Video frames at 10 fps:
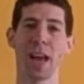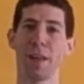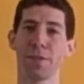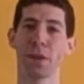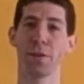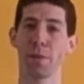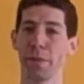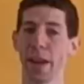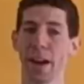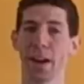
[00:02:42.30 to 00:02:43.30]
And so
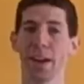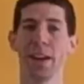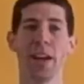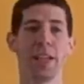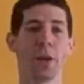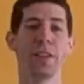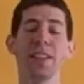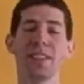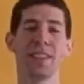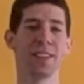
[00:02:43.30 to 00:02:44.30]
from there,
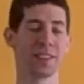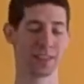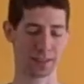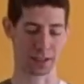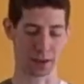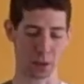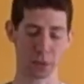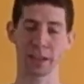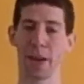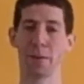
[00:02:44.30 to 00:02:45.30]
this
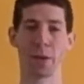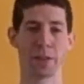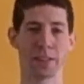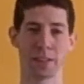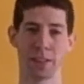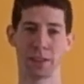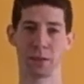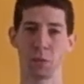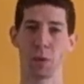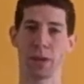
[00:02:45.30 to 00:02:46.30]
whole demo,
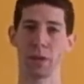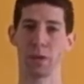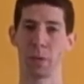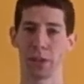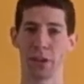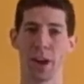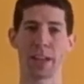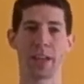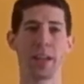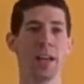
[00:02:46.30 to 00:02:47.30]
when you're
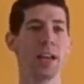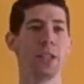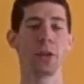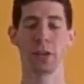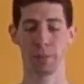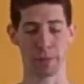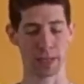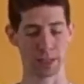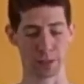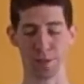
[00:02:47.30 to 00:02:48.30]
talking, you can
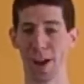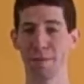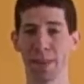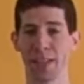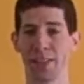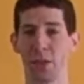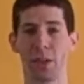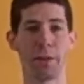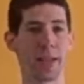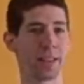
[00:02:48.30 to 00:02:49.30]
make this 5 minutes. You
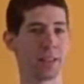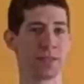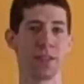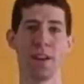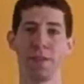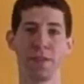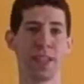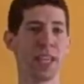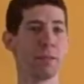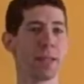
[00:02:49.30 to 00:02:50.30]
can make this
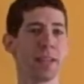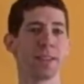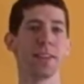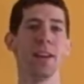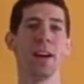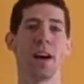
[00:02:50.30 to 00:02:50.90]
15 minutes.